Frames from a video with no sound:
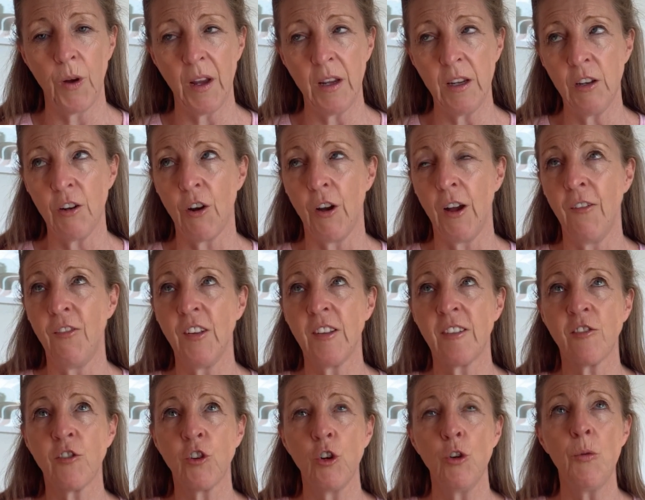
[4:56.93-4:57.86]
if
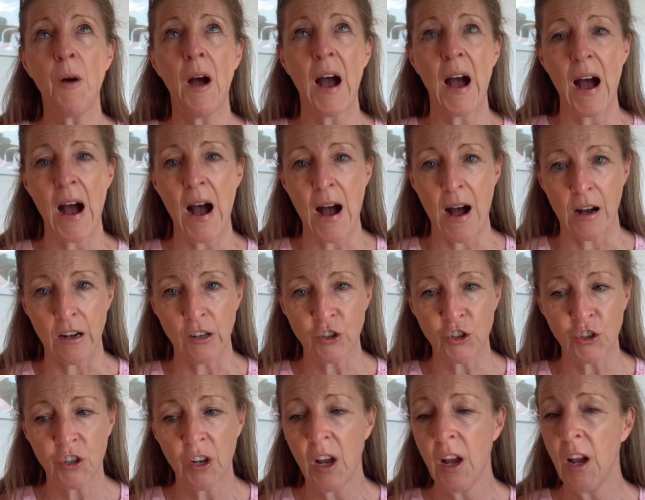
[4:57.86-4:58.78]
it's too
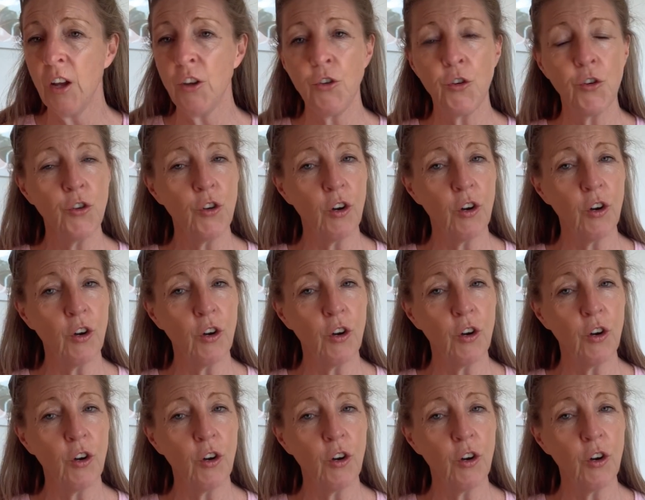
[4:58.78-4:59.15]
harsh, you're